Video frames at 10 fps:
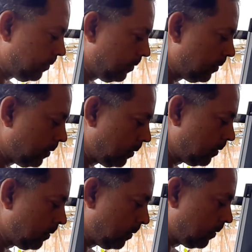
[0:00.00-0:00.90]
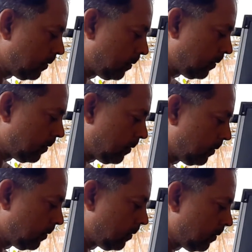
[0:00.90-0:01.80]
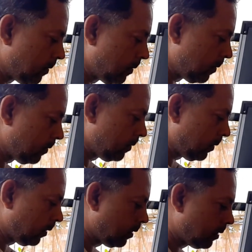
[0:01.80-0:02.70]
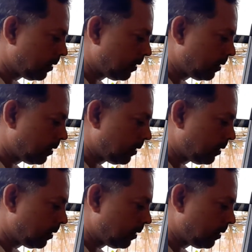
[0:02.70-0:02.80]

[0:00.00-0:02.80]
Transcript: (silence)